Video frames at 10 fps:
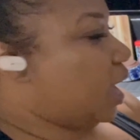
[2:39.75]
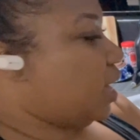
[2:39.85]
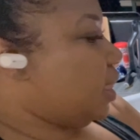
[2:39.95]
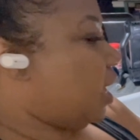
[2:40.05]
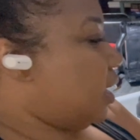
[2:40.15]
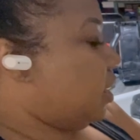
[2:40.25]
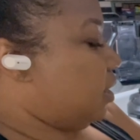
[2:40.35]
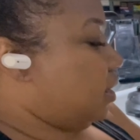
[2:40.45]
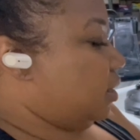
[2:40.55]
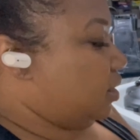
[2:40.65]
I like
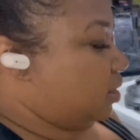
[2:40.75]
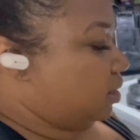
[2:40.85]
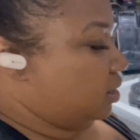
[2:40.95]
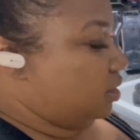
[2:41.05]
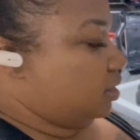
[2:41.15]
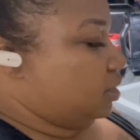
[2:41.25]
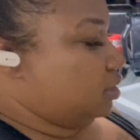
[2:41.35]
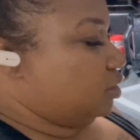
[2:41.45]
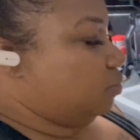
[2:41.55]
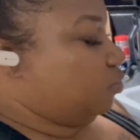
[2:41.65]

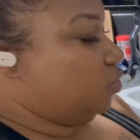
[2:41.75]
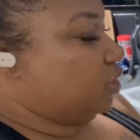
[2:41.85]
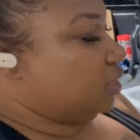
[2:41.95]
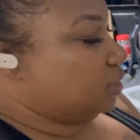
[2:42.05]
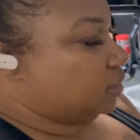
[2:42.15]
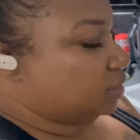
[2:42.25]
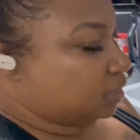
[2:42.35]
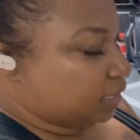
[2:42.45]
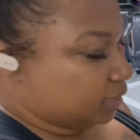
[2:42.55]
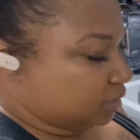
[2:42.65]
the
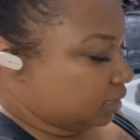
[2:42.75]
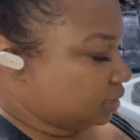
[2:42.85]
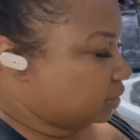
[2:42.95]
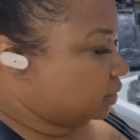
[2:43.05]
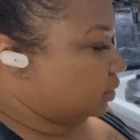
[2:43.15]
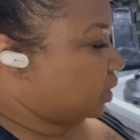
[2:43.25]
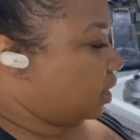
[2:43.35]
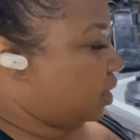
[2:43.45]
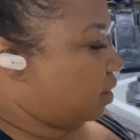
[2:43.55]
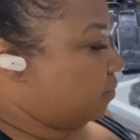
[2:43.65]
bouillons like this
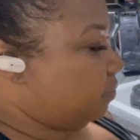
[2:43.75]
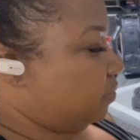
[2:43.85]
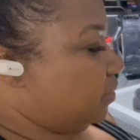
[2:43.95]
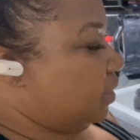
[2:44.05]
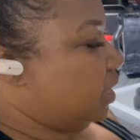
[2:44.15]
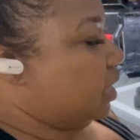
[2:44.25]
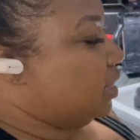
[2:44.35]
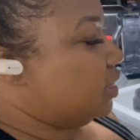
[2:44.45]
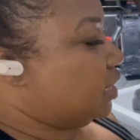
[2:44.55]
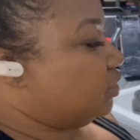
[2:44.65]

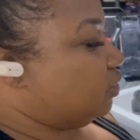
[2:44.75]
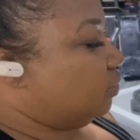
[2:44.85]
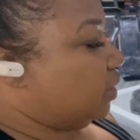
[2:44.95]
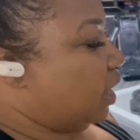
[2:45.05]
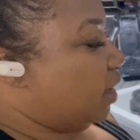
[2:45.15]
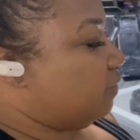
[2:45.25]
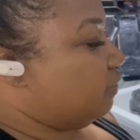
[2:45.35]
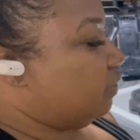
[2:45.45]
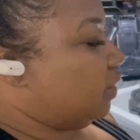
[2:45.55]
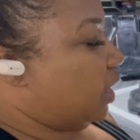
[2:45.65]
that don't have
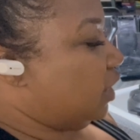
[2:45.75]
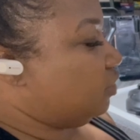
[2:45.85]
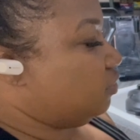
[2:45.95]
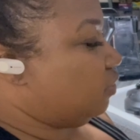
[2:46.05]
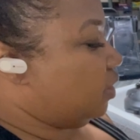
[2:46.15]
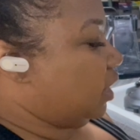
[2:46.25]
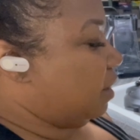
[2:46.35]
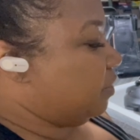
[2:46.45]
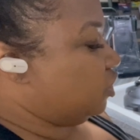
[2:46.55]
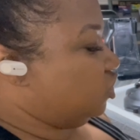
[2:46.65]
extra
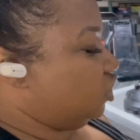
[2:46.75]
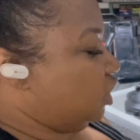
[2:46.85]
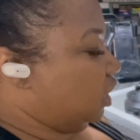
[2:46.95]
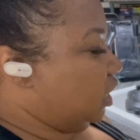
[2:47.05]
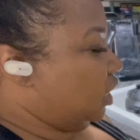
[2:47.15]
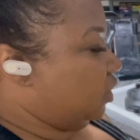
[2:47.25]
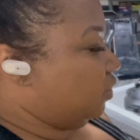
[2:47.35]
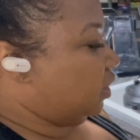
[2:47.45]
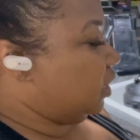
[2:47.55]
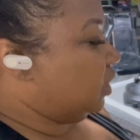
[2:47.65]
MSG
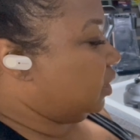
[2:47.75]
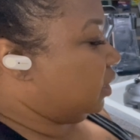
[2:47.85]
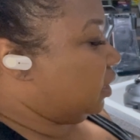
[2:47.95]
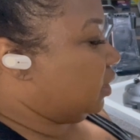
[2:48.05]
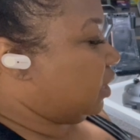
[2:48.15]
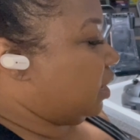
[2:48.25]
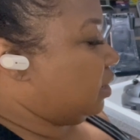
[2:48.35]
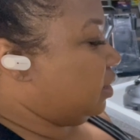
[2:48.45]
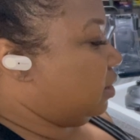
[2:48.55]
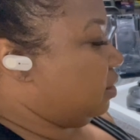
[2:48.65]
or anything like that.